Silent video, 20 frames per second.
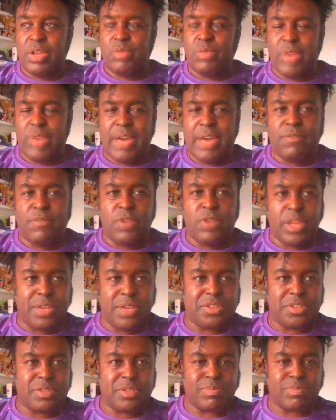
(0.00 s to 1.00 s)
we have with
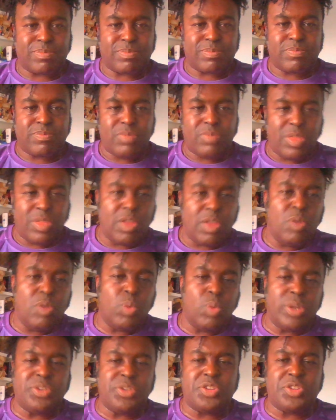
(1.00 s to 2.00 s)
us
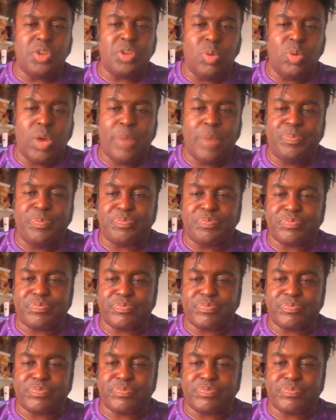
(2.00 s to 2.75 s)
want to,